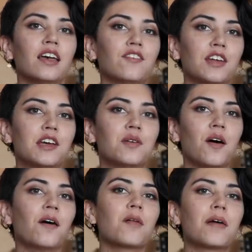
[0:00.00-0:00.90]
a video
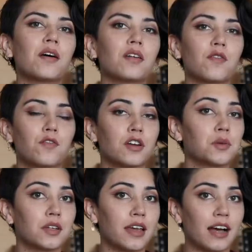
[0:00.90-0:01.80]
all about
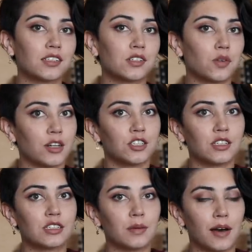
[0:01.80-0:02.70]
frequently asked
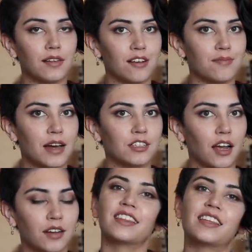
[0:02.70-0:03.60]
questions about love
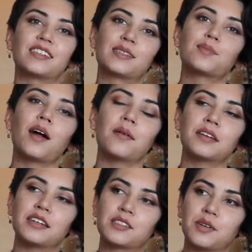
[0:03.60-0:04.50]
magic. This
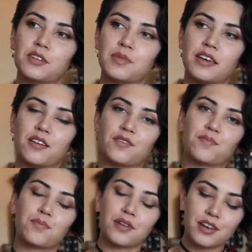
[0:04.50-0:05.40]
probably is going to be a
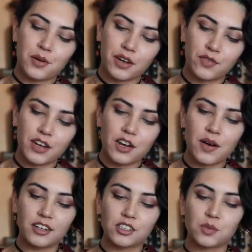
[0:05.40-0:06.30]
pretty quick video.
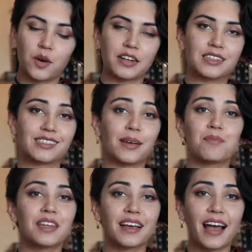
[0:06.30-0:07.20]
I just wanted
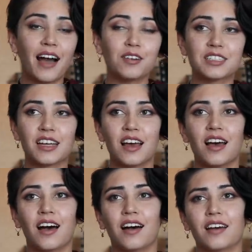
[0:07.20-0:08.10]
something out
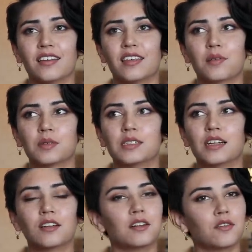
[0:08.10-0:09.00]
uh, that was
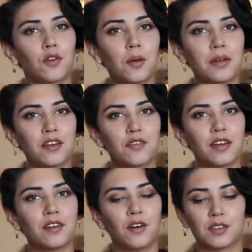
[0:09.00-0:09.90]
a little informative
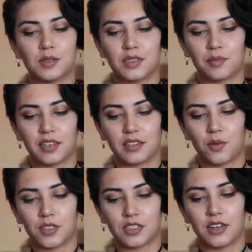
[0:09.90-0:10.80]
and also something that
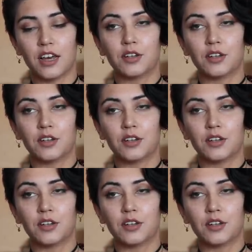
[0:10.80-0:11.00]
wasn't